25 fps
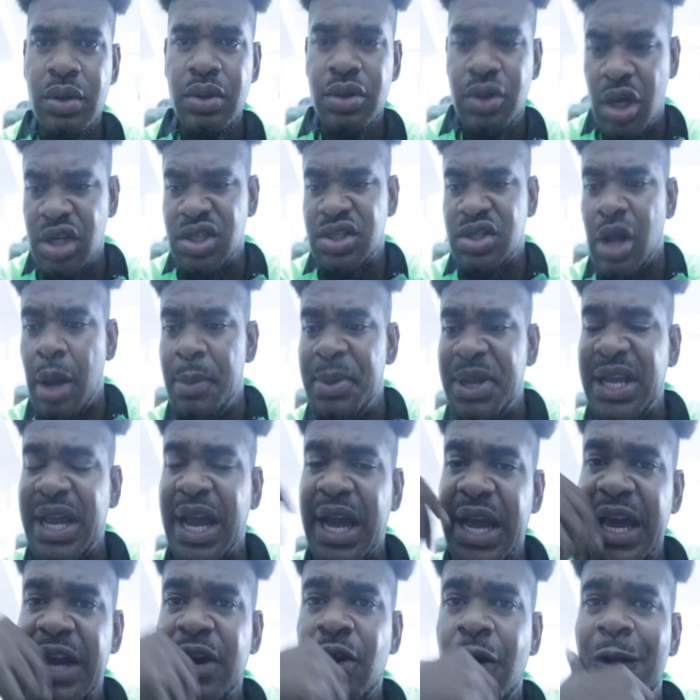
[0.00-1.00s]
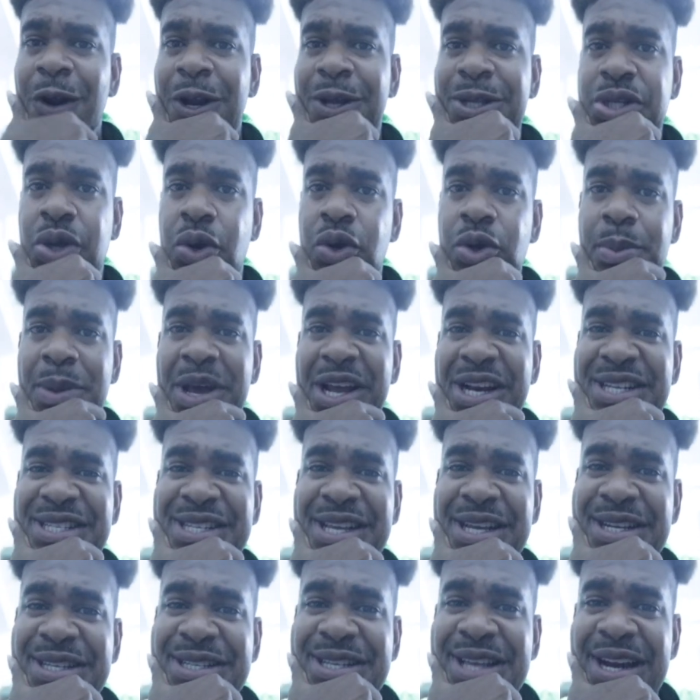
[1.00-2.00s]
Does Dominica get all those gold
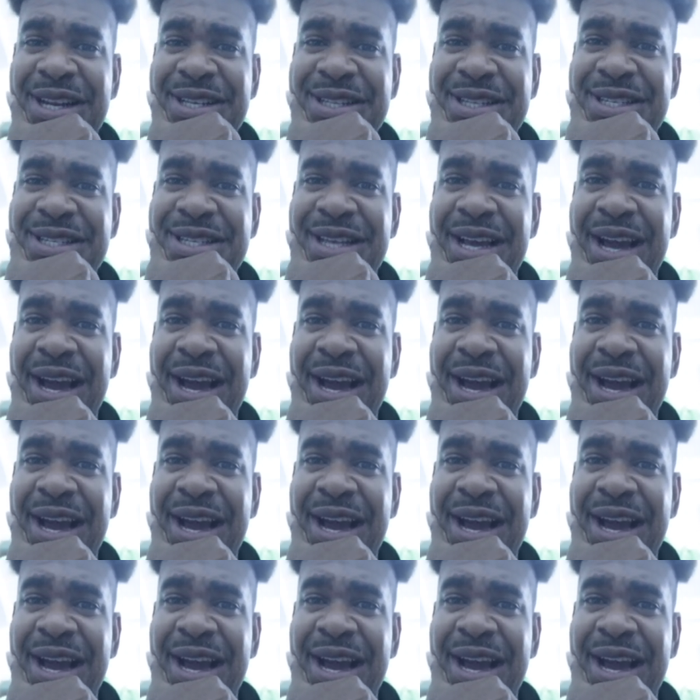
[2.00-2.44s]
medals and this kind of things,